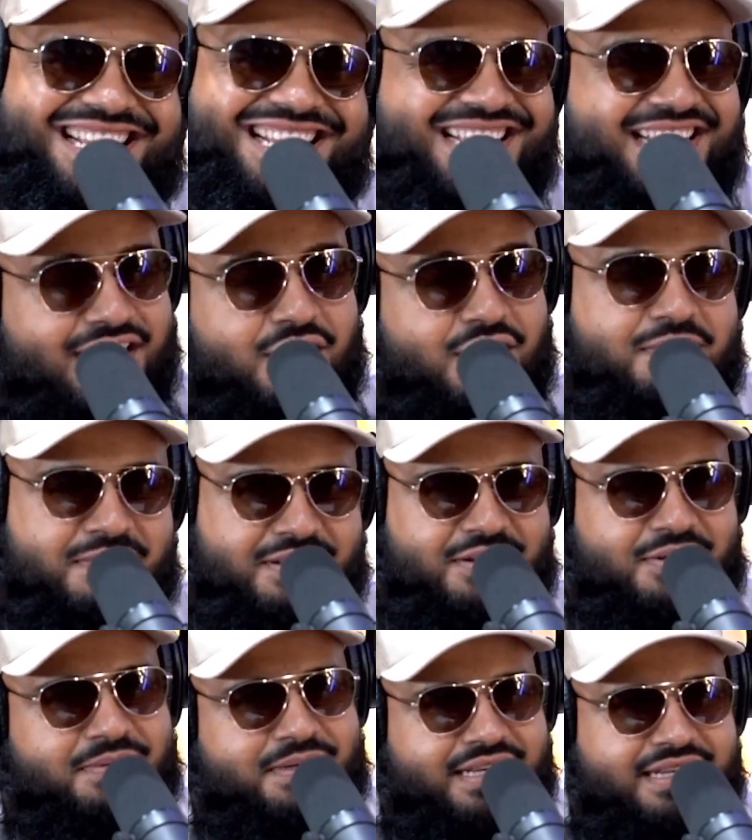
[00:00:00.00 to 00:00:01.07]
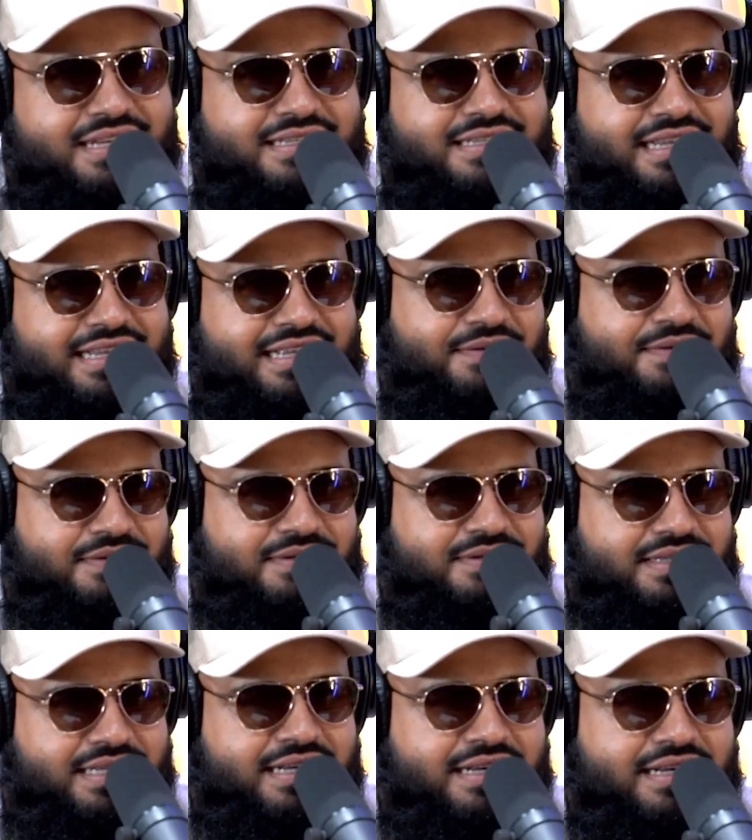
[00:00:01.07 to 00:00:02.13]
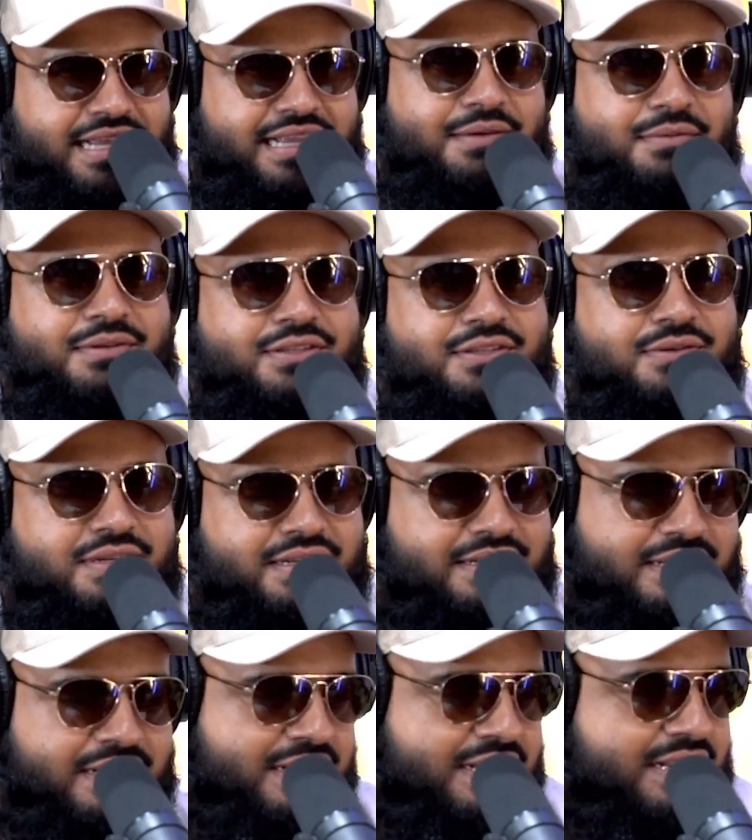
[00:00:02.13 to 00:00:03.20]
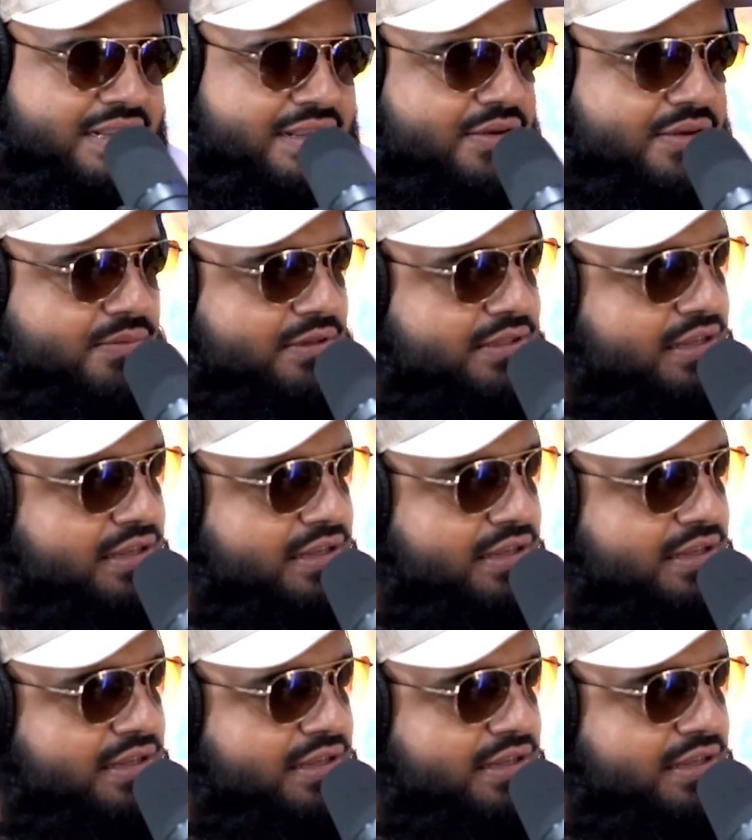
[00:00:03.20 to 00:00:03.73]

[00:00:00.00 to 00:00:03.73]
I hope he does, like that was needed. And then we'll talk